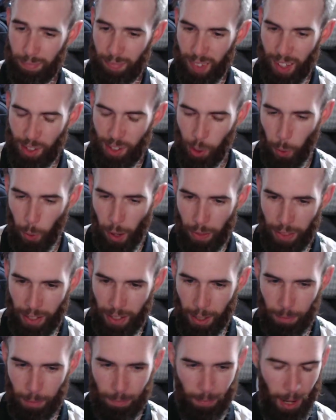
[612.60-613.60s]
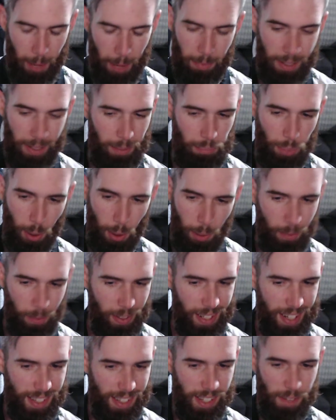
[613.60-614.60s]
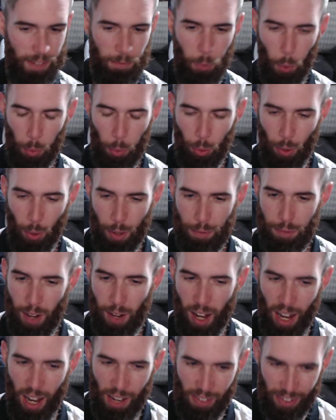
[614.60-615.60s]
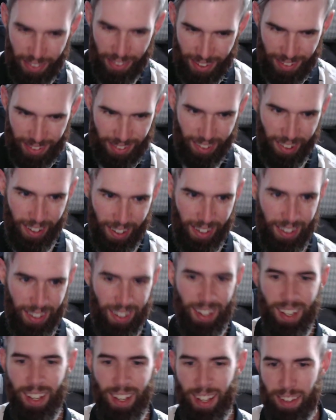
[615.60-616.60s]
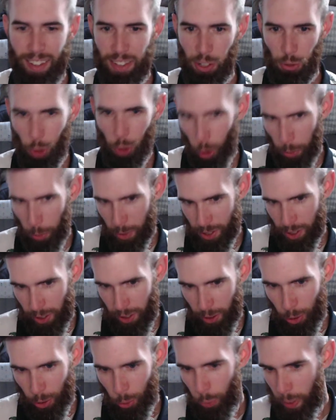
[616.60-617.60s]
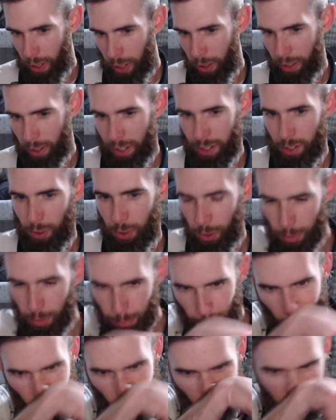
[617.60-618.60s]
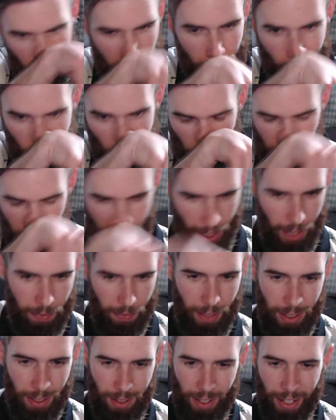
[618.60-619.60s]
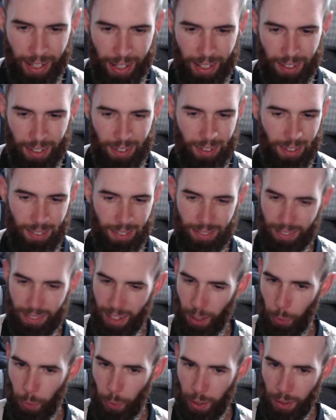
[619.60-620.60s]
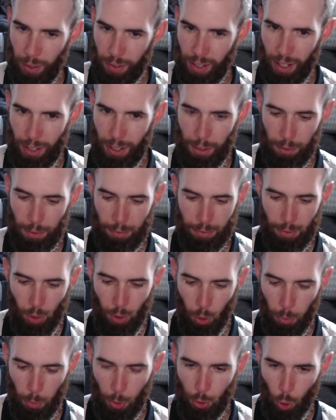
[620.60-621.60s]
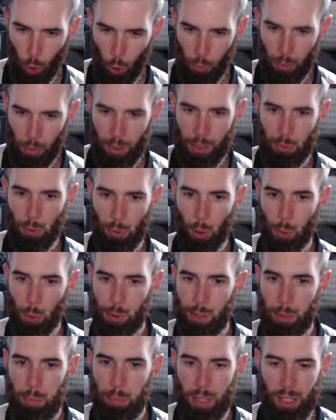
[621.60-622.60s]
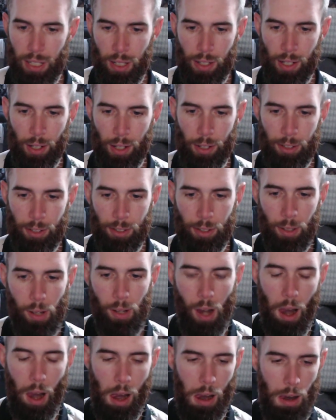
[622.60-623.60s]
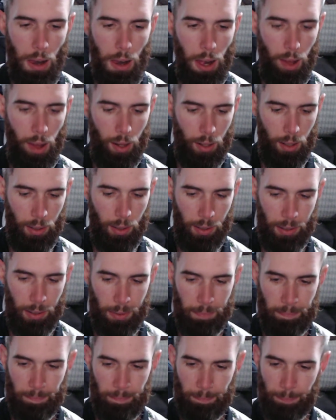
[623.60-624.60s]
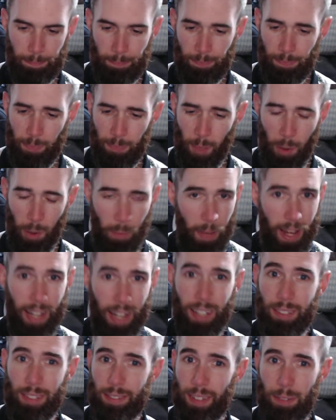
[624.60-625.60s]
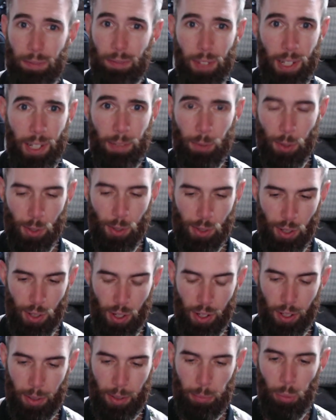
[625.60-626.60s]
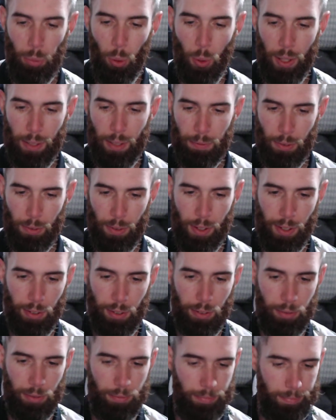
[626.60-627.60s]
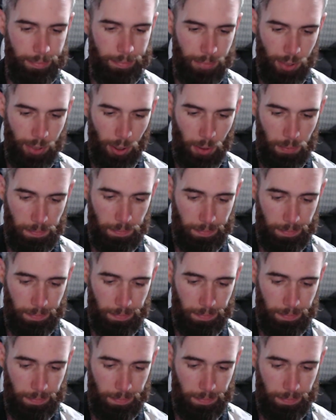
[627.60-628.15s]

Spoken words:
so I think I'm gonna probably easy 4.5 on this guy. The aroma's a little weird in certain parts, just having like that weird kind of almost overly roasted peanut character. Um, but man, that flavor is on point for this. So